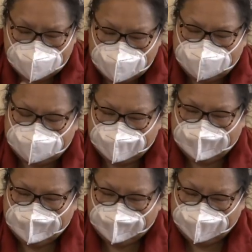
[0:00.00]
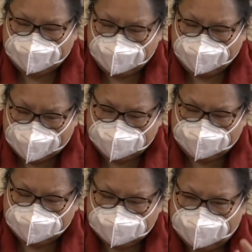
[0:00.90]
cough from the bottom
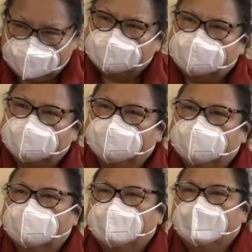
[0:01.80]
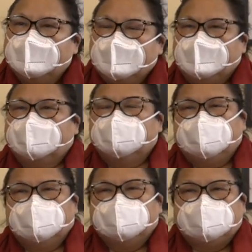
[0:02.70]
of your lungs. So
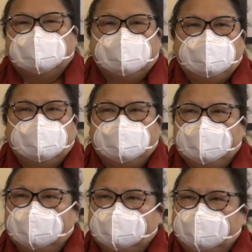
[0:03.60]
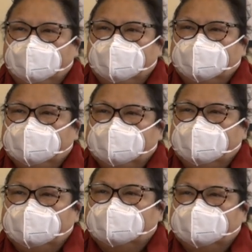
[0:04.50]
it doesn't stay there, because if, you, if it
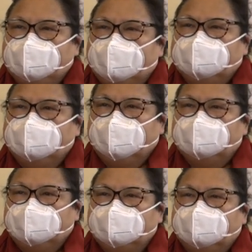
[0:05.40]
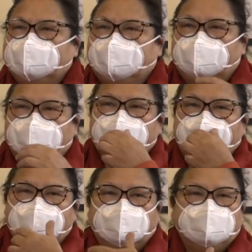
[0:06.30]
stays there, that's what gets the, the
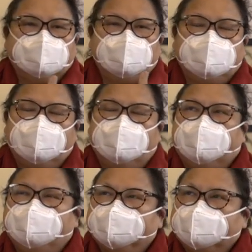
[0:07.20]
pneumonia going.